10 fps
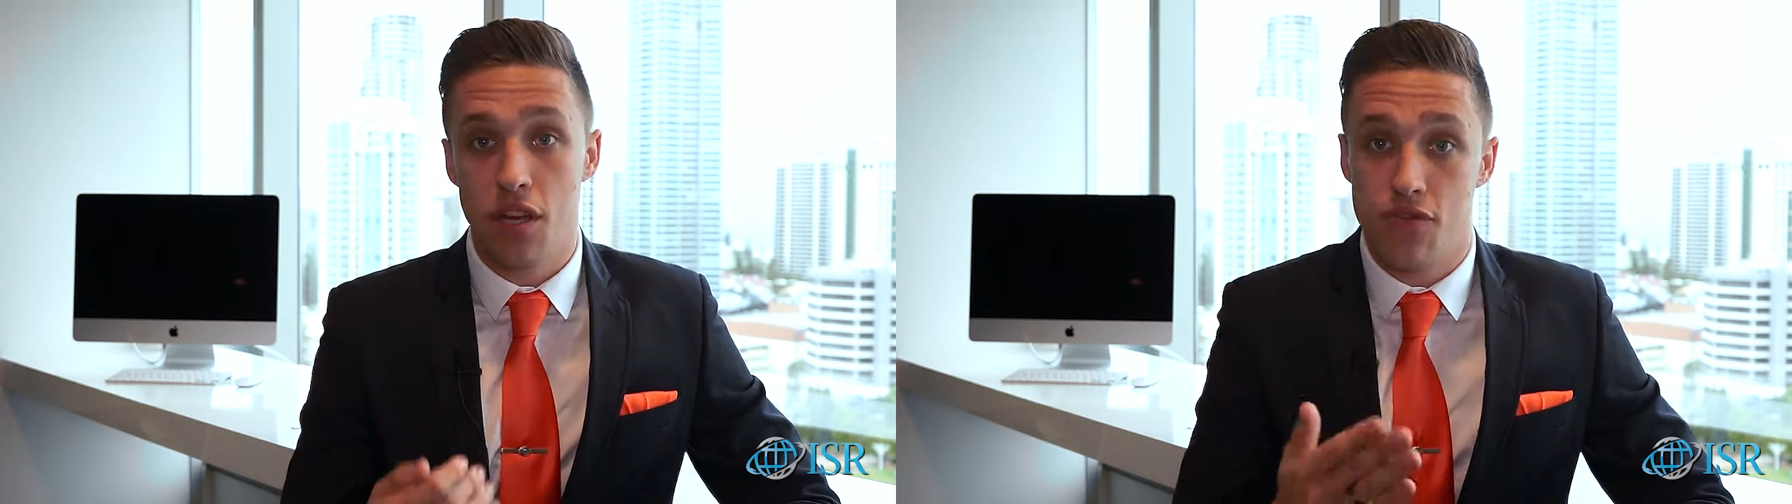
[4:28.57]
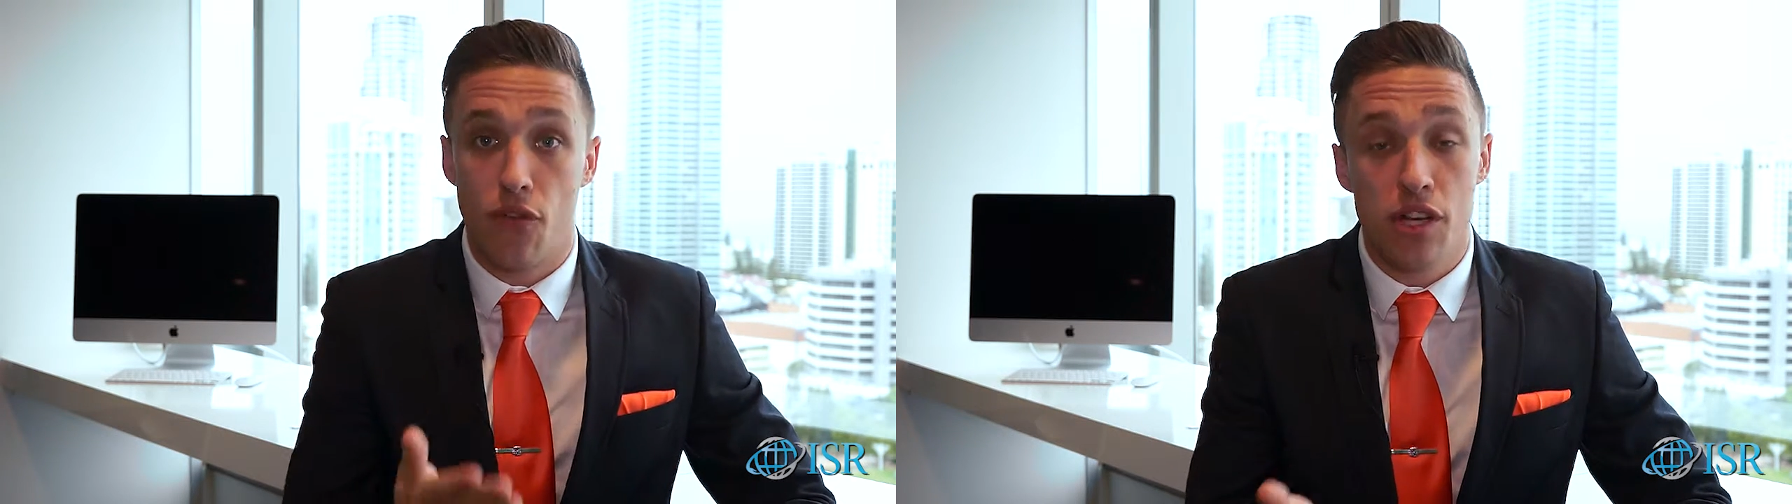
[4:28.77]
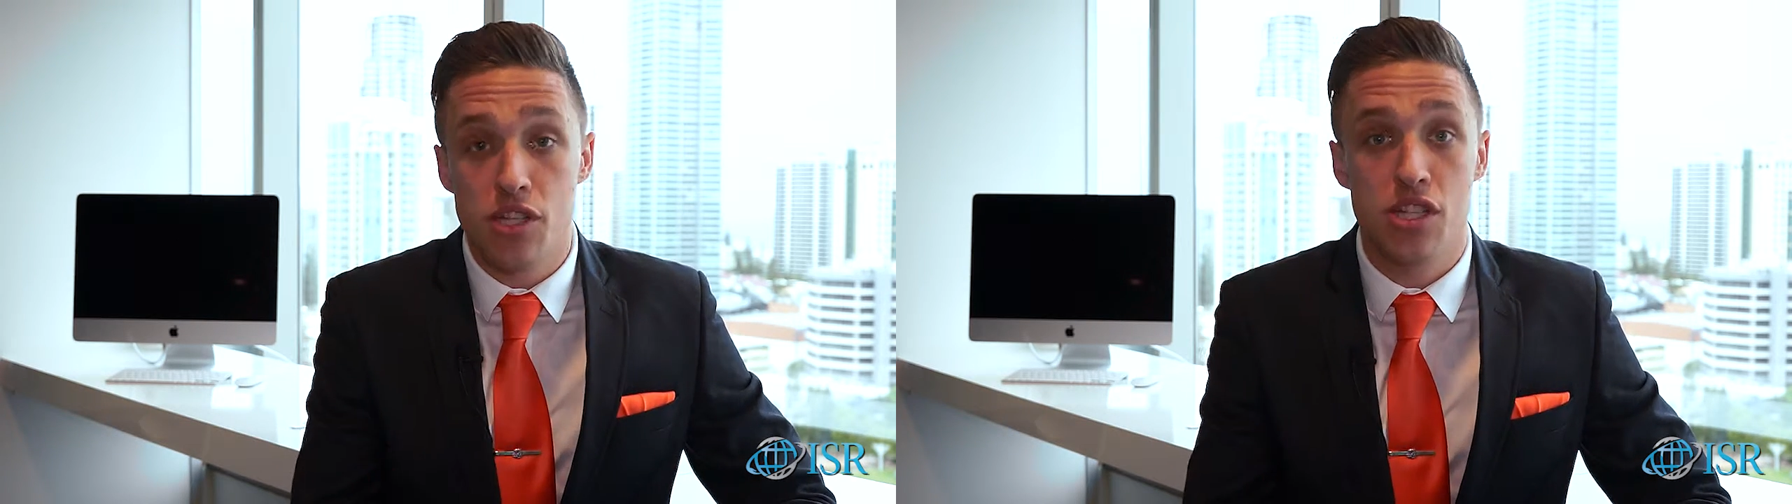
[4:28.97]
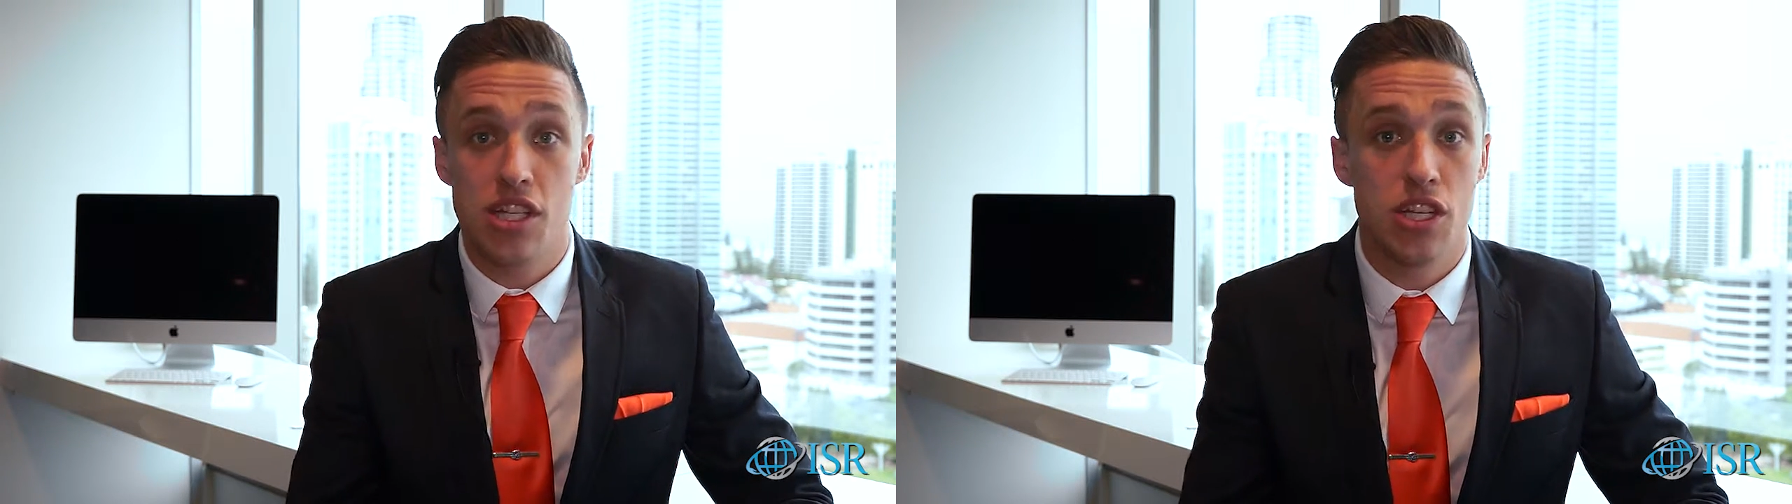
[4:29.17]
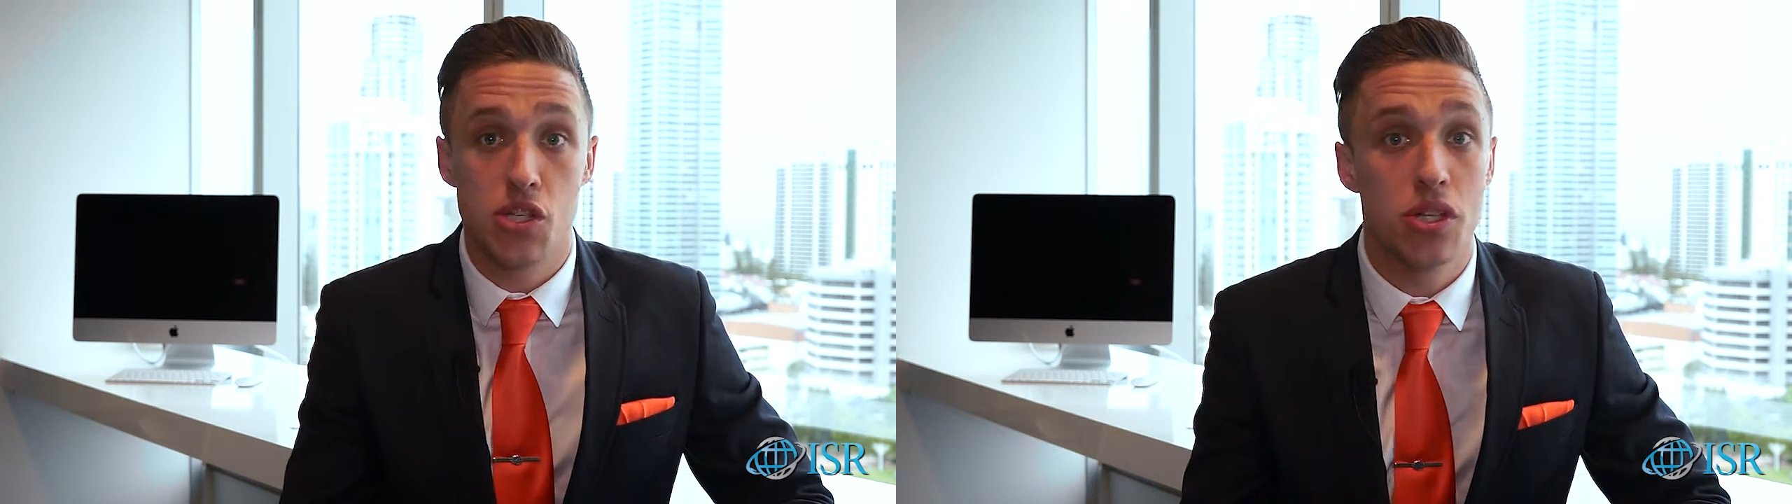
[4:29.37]
for instance
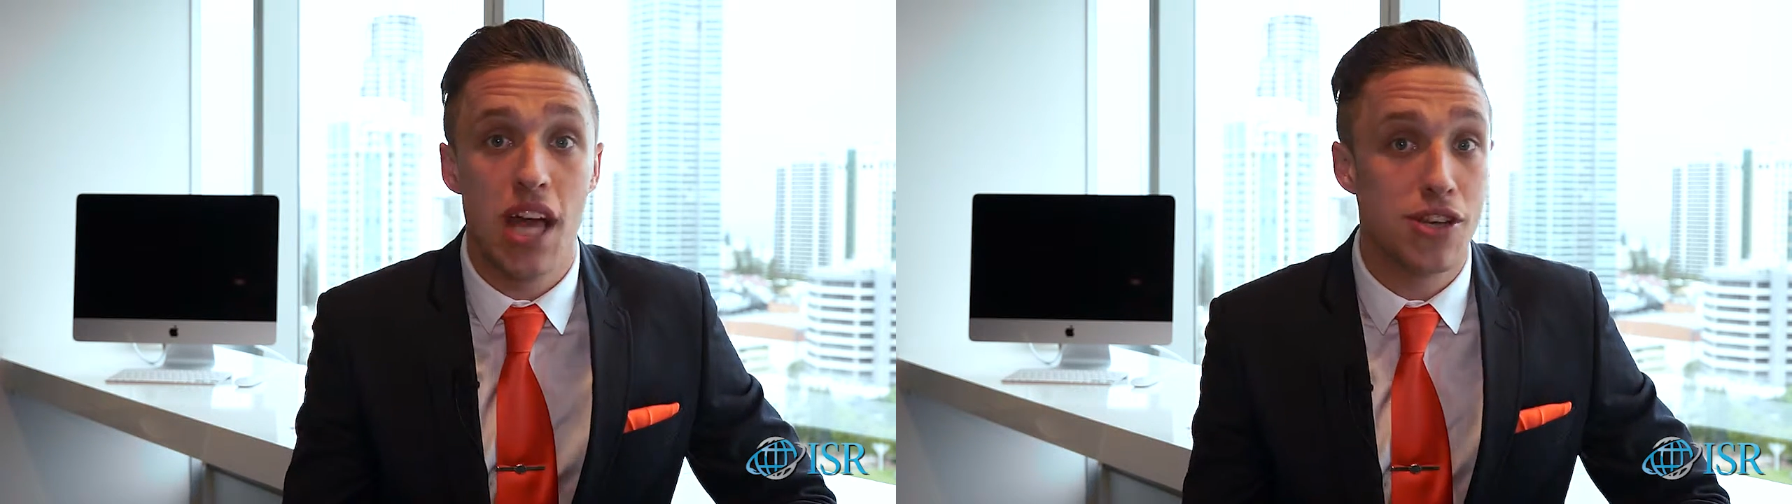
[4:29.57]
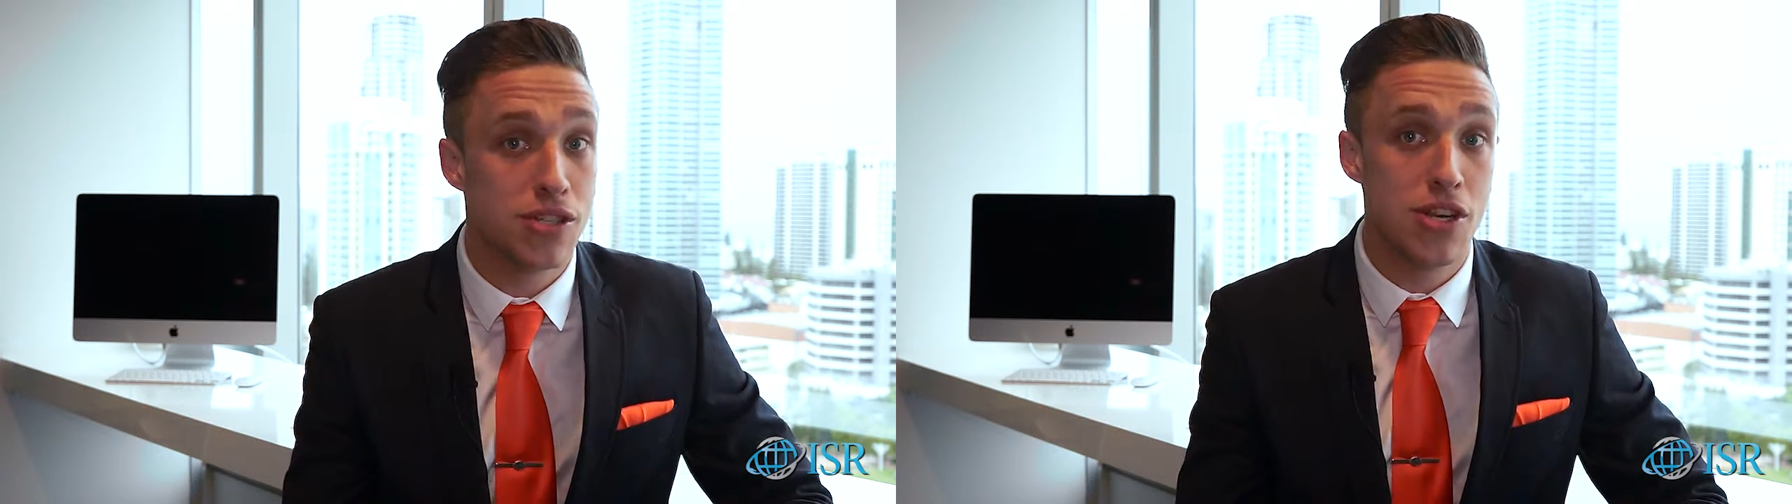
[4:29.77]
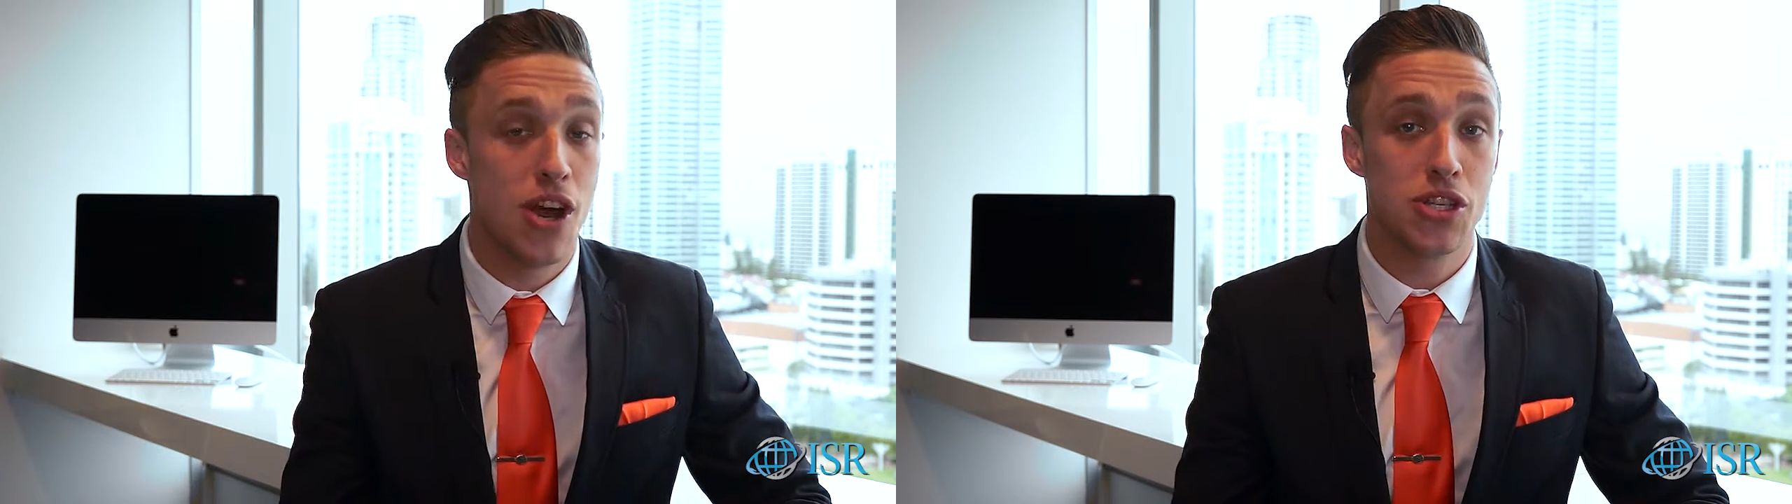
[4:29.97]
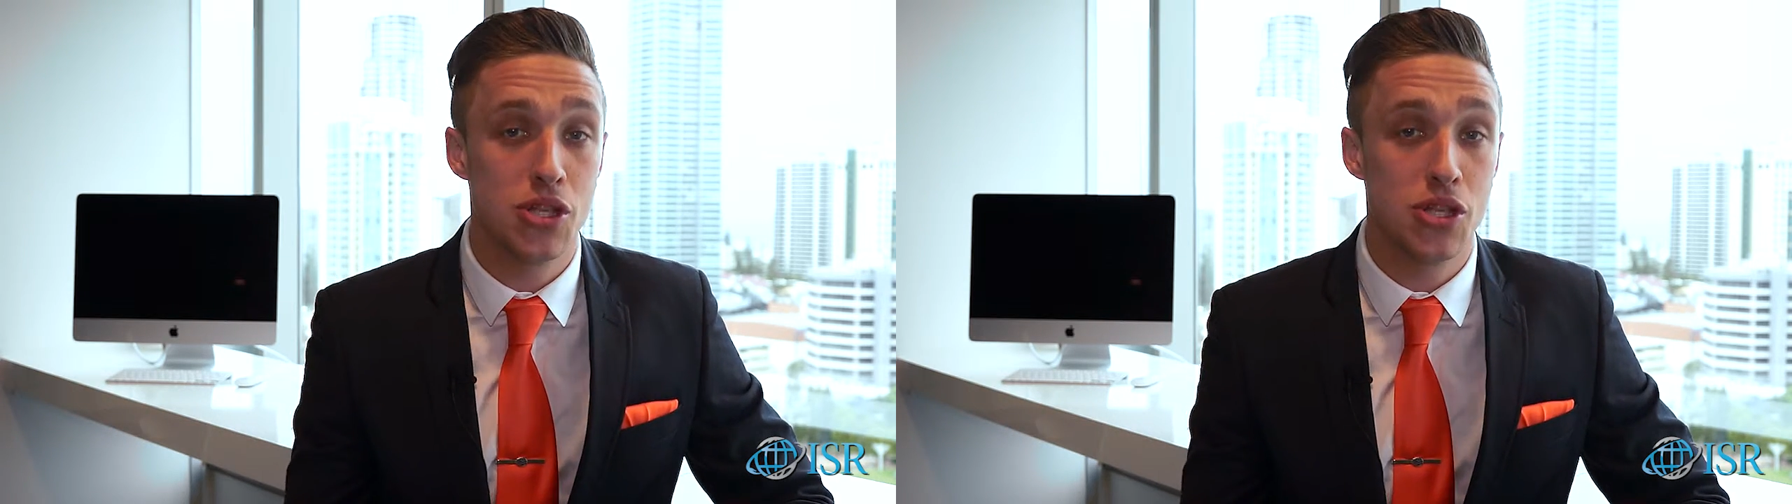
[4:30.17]
in 2009,